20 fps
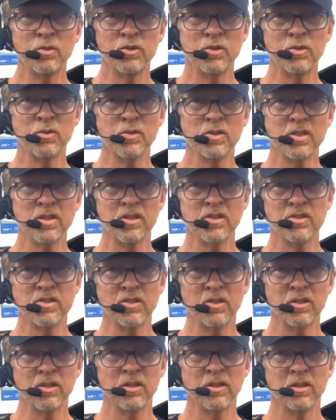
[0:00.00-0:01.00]

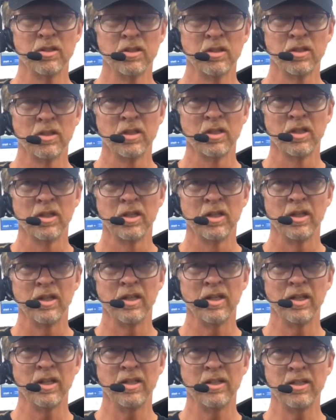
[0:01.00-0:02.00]
sensor and
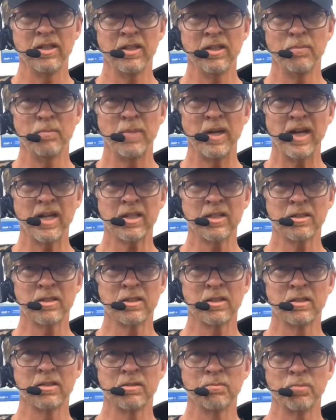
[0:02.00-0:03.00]
I did a back
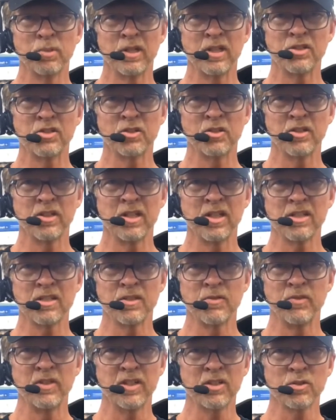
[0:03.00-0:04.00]
pressure test. The
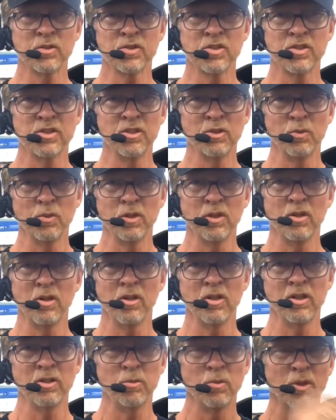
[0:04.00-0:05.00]
vehicle still wouldn't
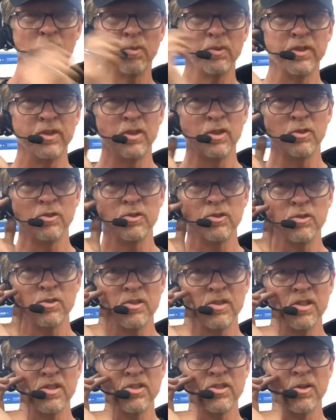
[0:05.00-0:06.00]
hardly run with the O2
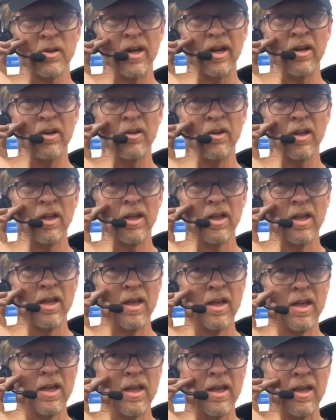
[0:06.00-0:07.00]
sensor out.
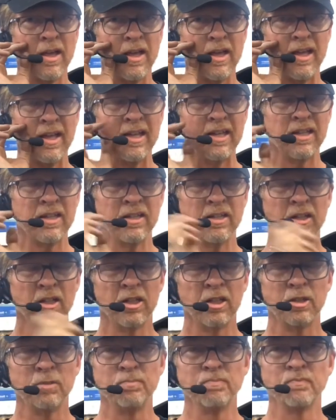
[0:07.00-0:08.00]
And
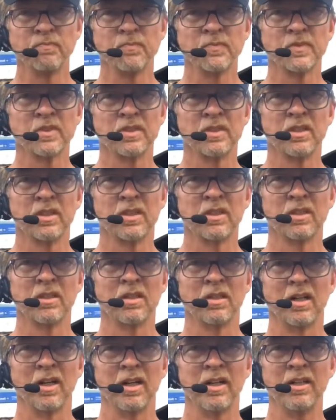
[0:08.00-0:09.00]

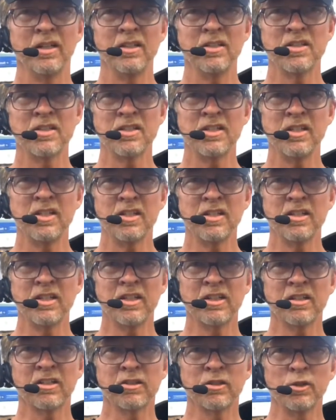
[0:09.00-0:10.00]
I didn't see anything
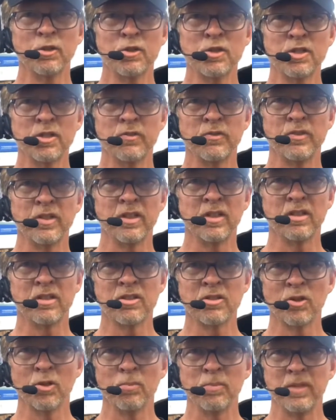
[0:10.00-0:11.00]
conclusive that
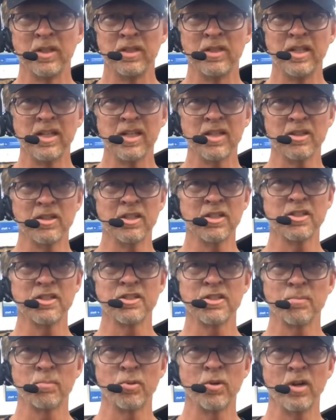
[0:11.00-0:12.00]
told me, yeah, this is a
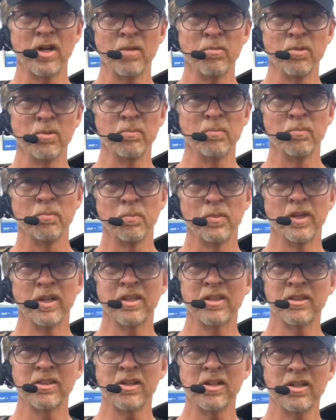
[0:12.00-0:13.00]
problem, but I
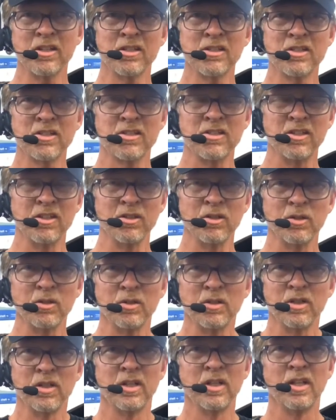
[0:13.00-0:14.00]
thought still
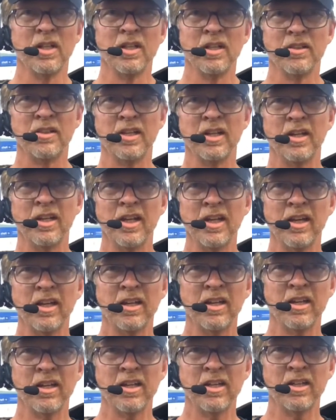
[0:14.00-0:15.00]
that it had
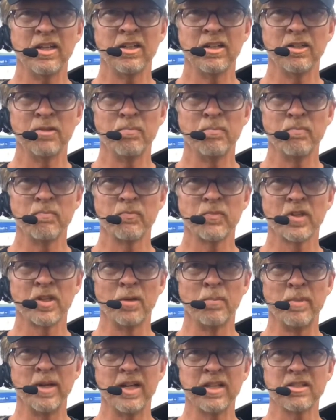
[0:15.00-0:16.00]
a
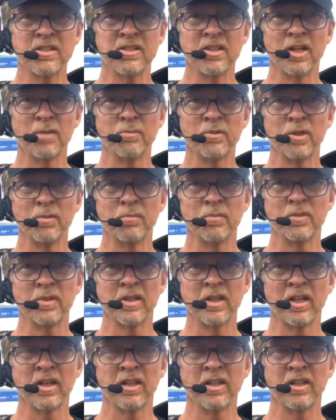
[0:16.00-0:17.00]
bad stopped up
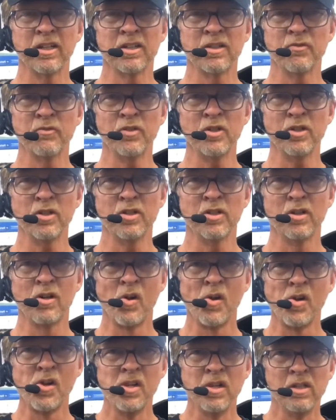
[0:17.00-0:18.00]
catalytic converter.
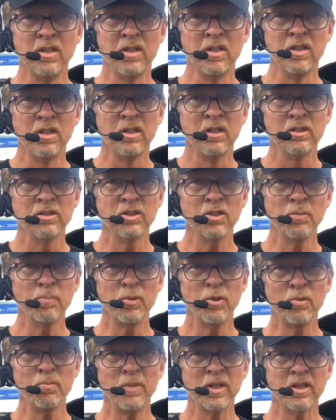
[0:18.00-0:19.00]
So I
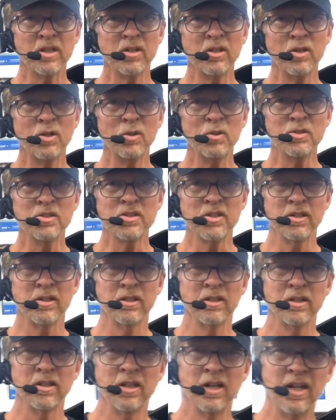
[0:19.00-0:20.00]
pulled my codes.
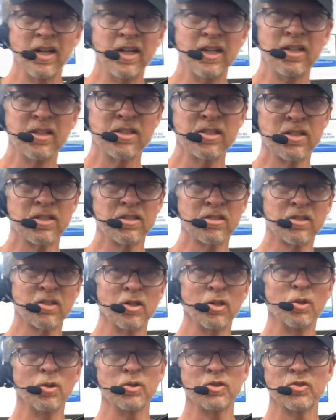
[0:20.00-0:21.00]
I had
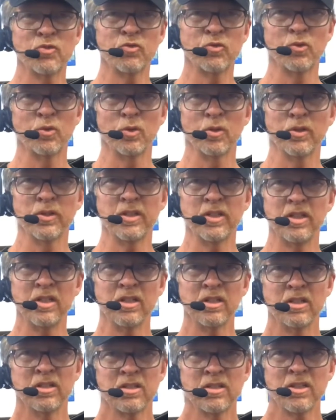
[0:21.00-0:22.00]
codes for the
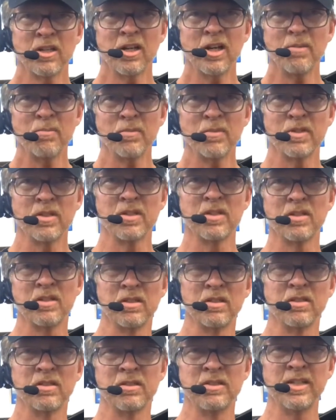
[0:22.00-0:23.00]
top
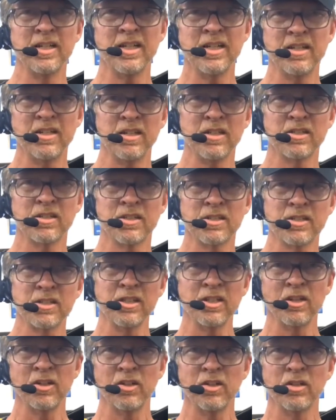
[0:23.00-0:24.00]
dead
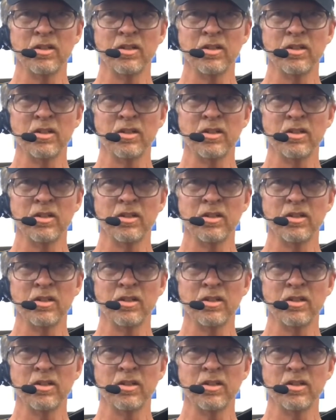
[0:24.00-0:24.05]
center